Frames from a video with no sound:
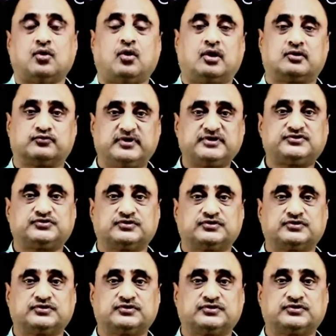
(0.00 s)
on which
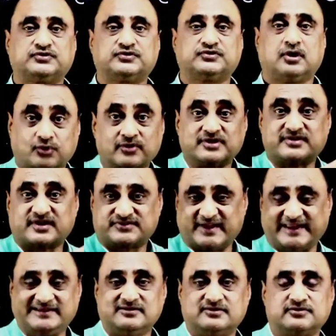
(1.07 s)
a taxon is
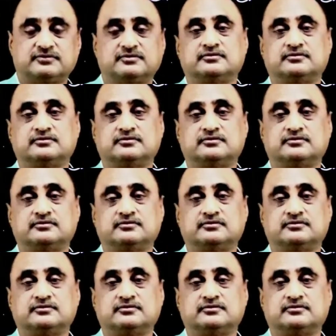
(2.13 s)
assigned,